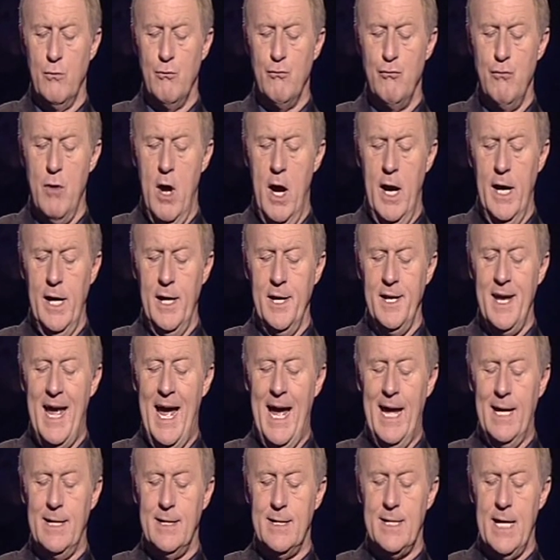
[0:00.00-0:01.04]
Ryan
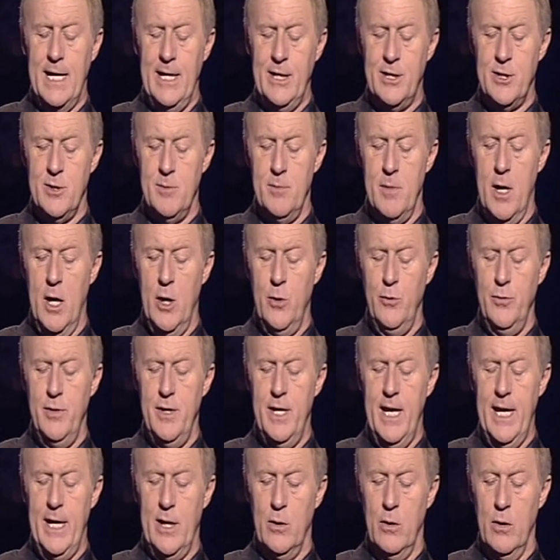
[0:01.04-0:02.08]
and Tatum
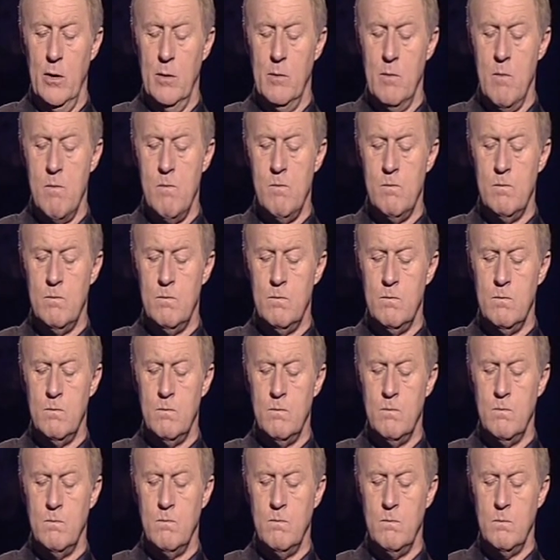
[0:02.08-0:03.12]
O'Neill,
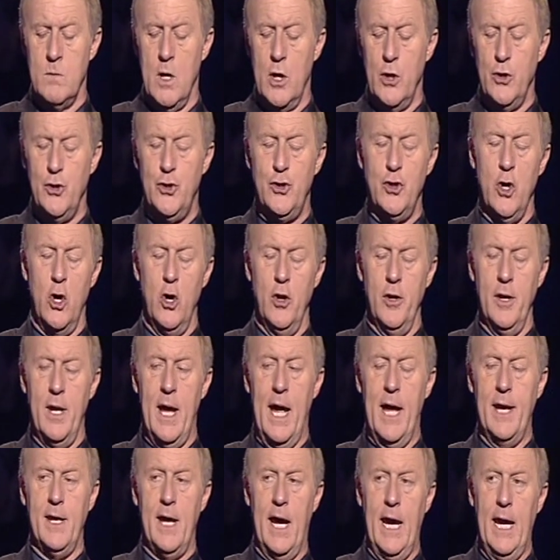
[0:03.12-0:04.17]
John
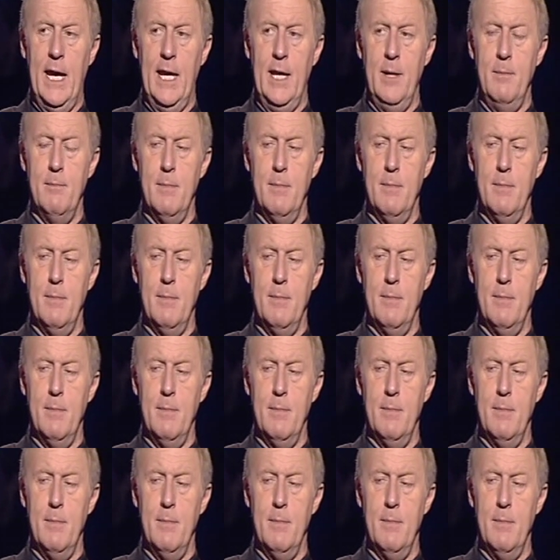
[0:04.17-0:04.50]
and Hayley